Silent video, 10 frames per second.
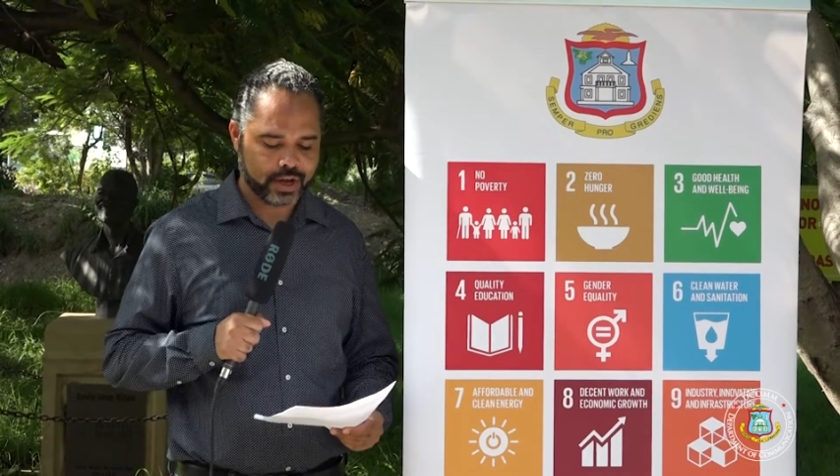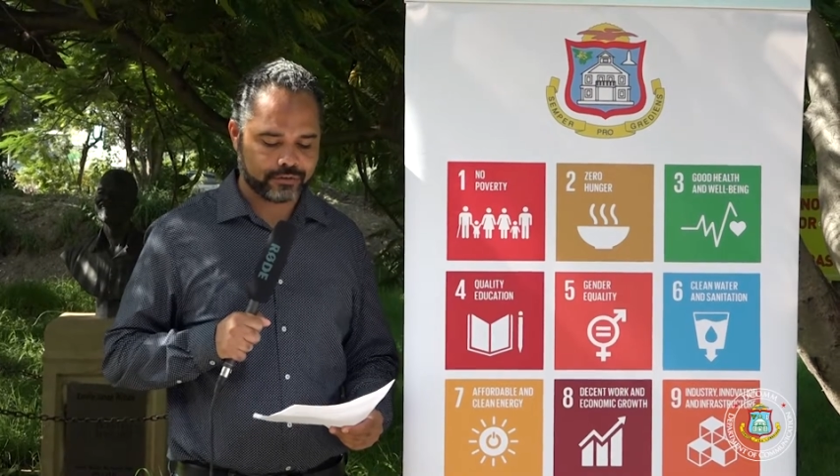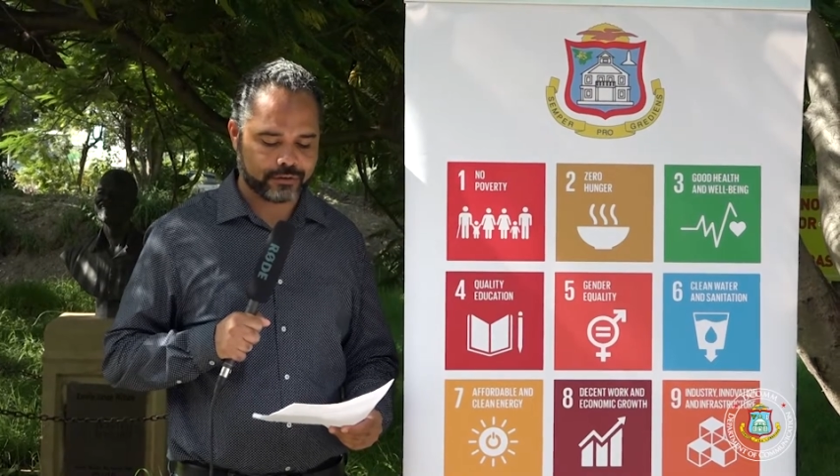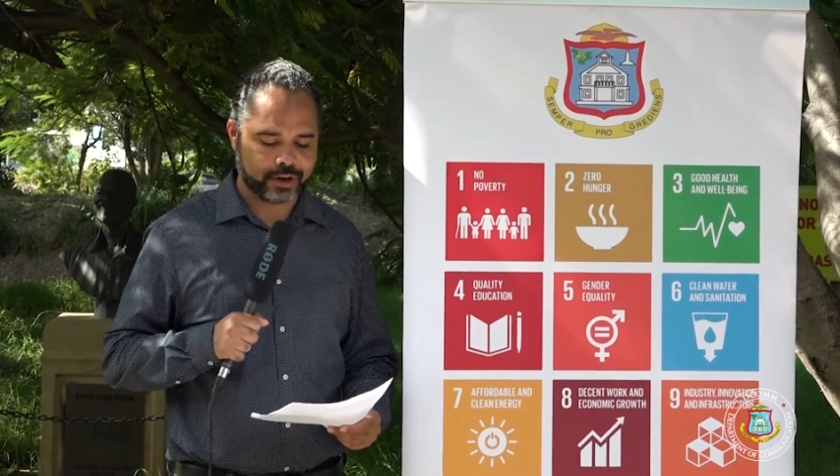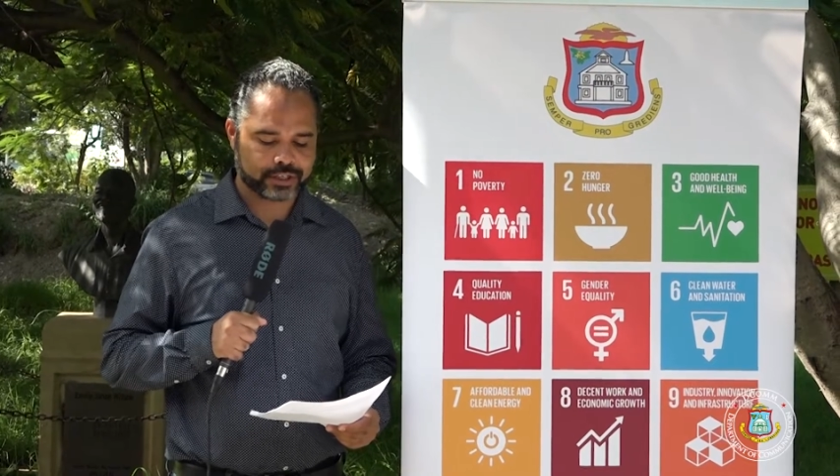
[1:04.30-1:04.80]

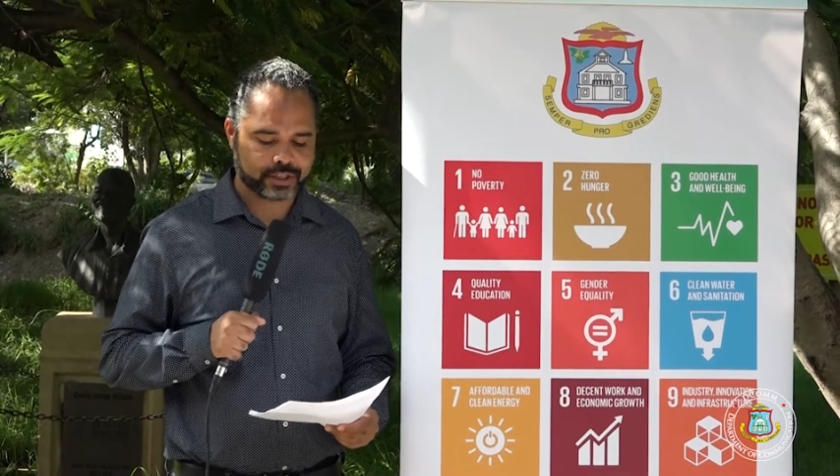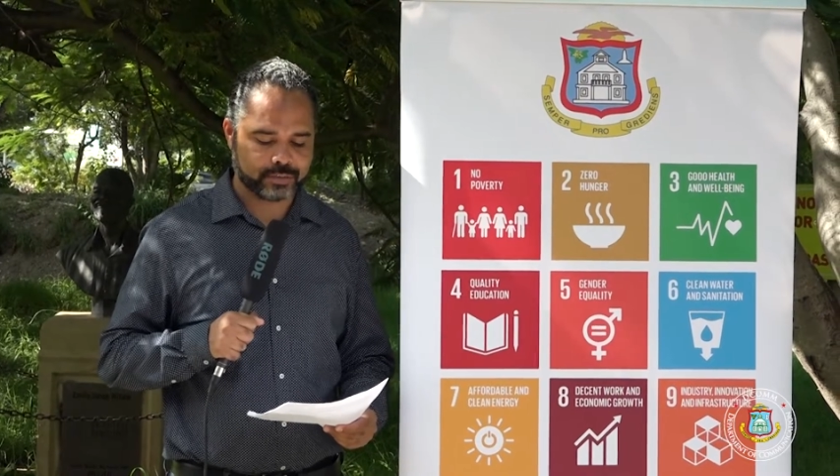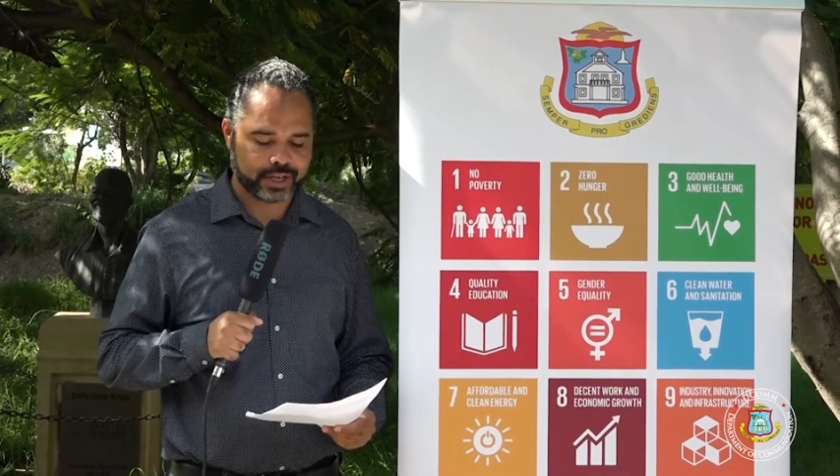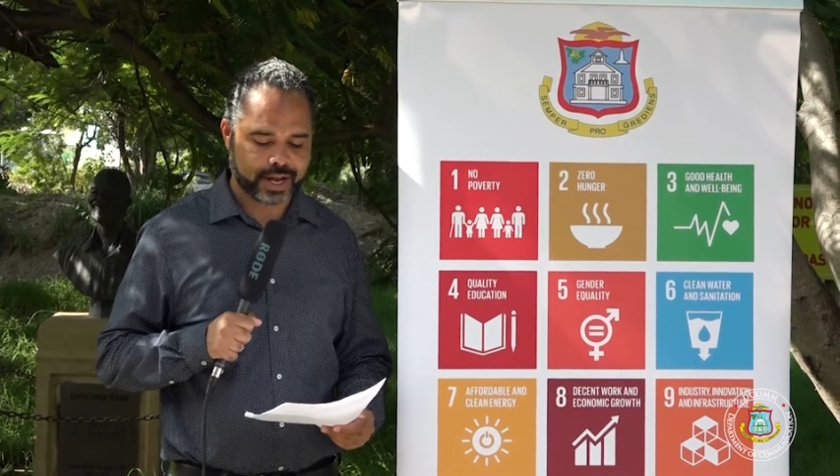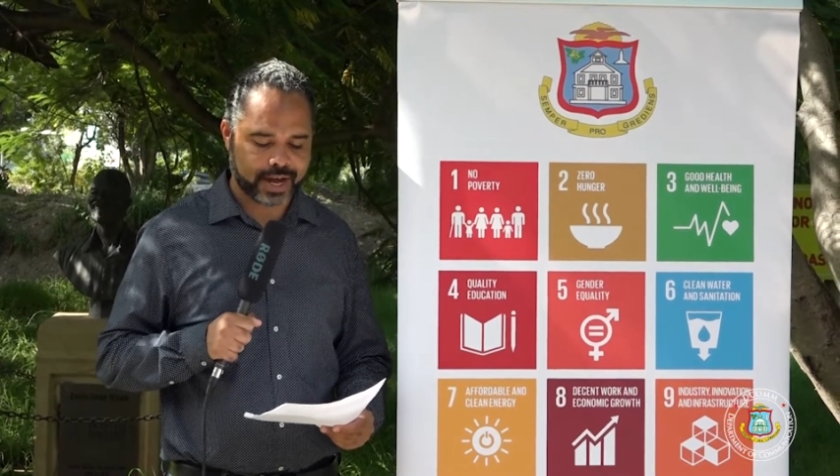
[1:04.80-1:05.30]
for us to
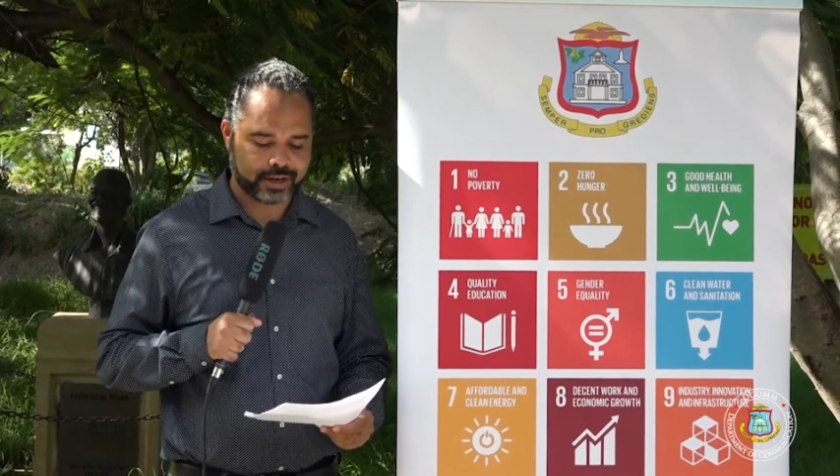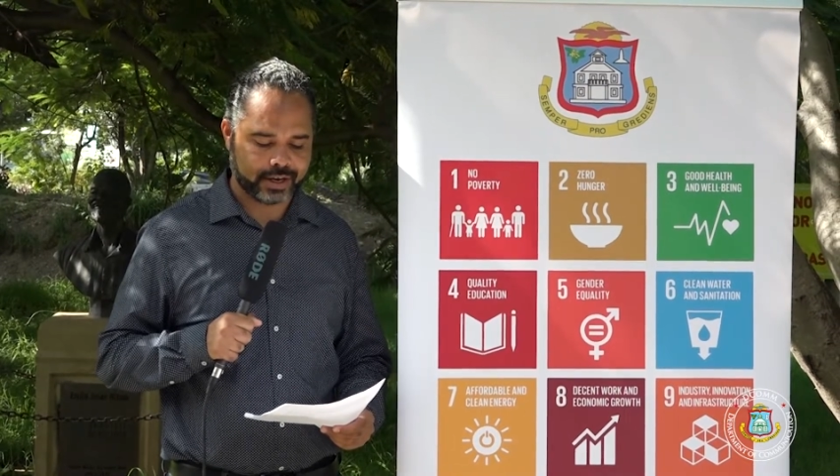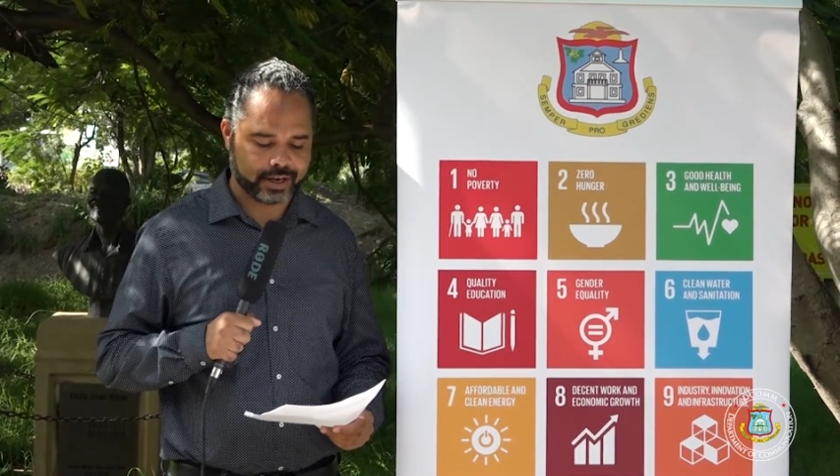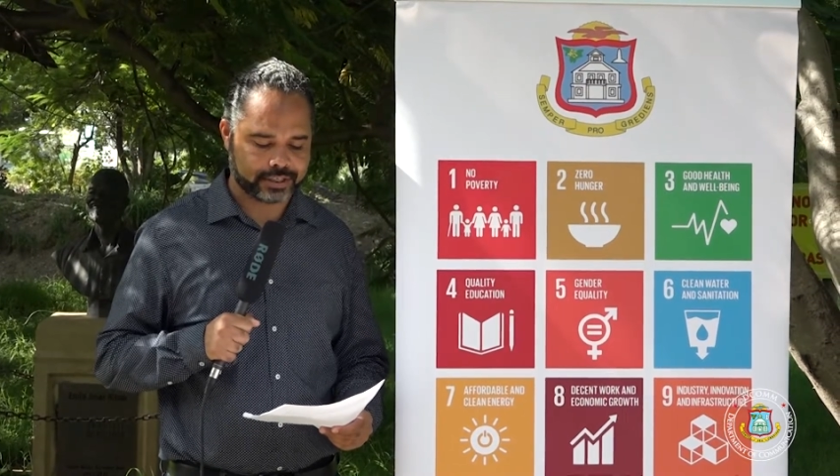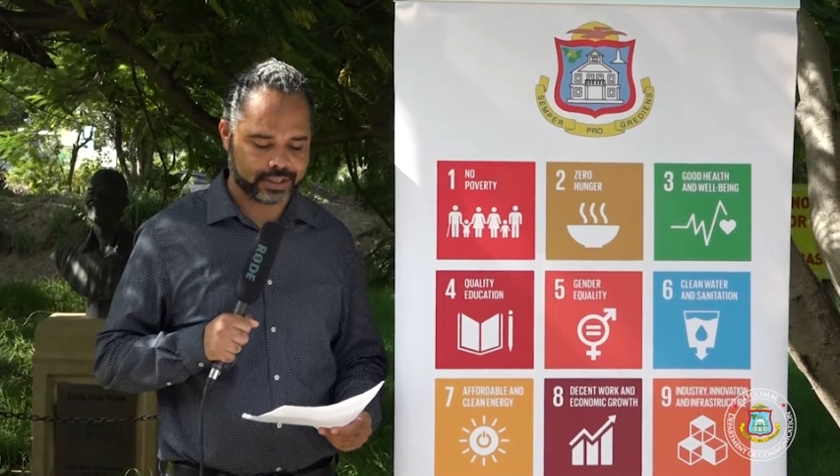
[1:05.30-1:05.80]
be gathered
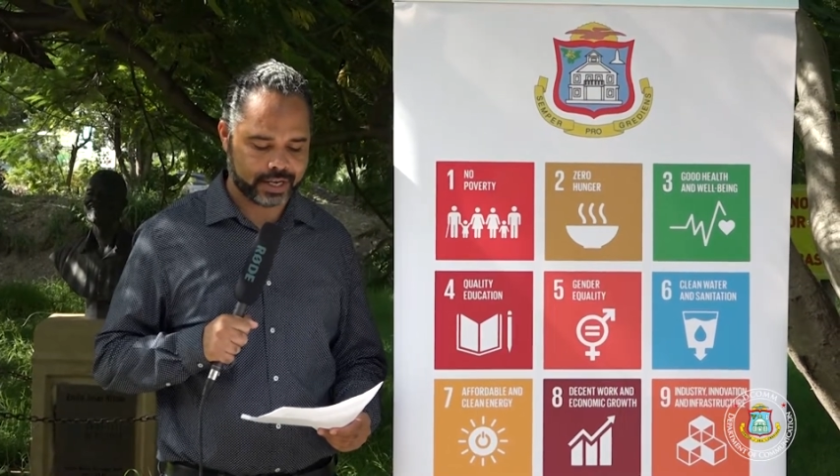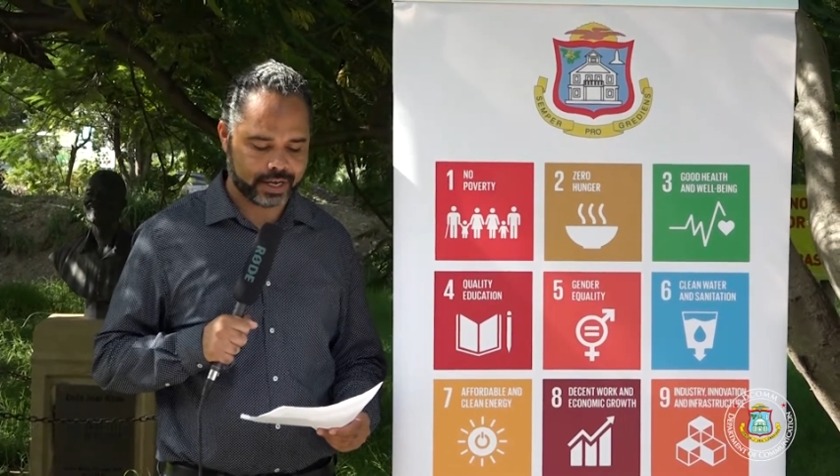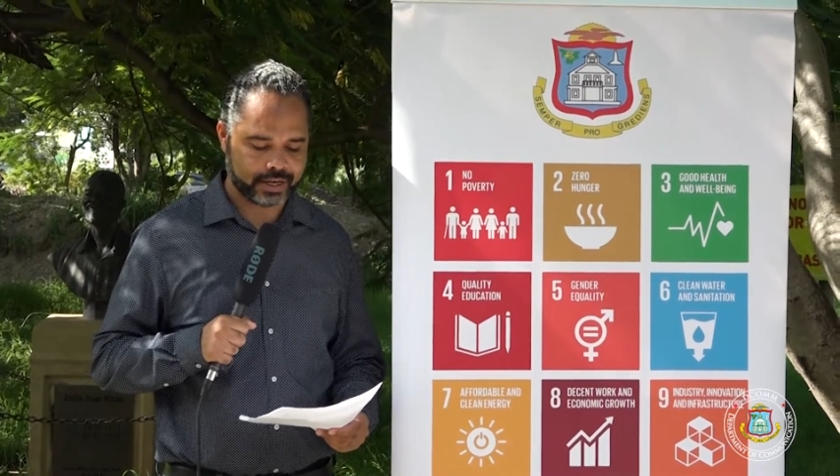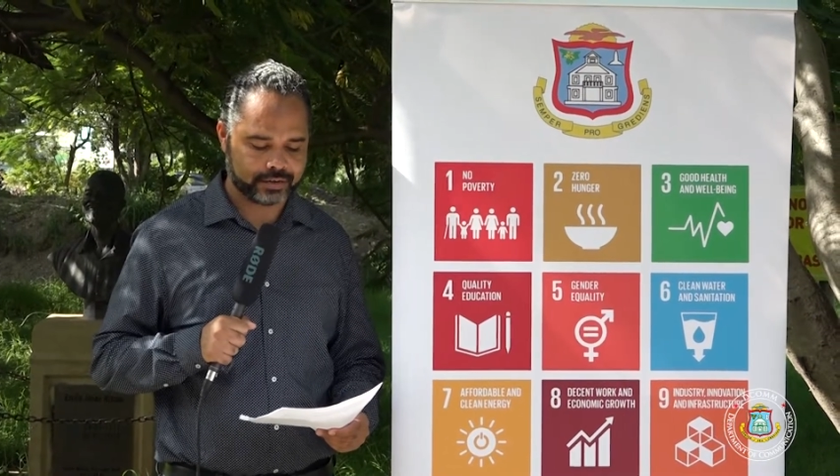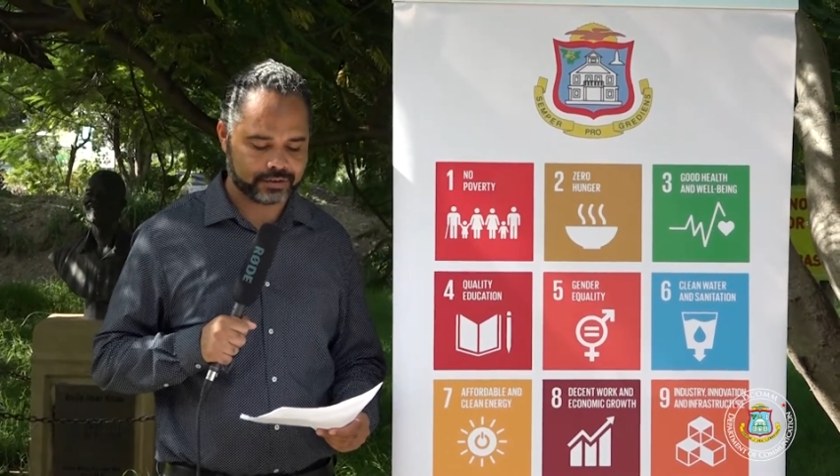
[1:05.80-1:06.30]
here
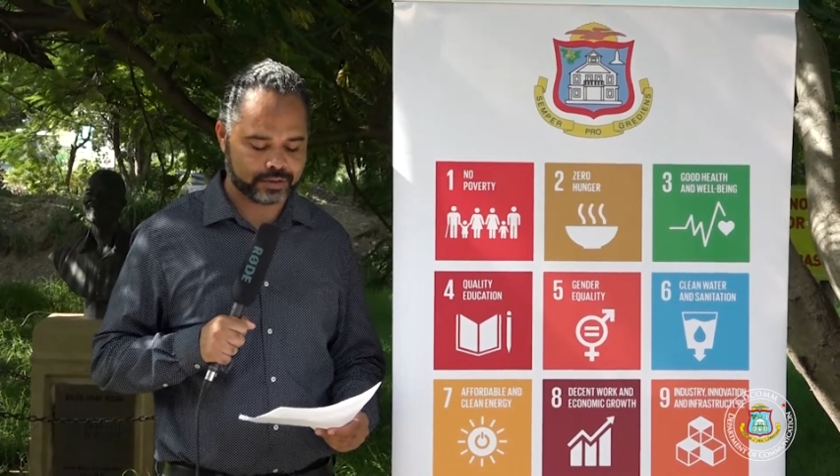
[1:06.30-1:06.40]
today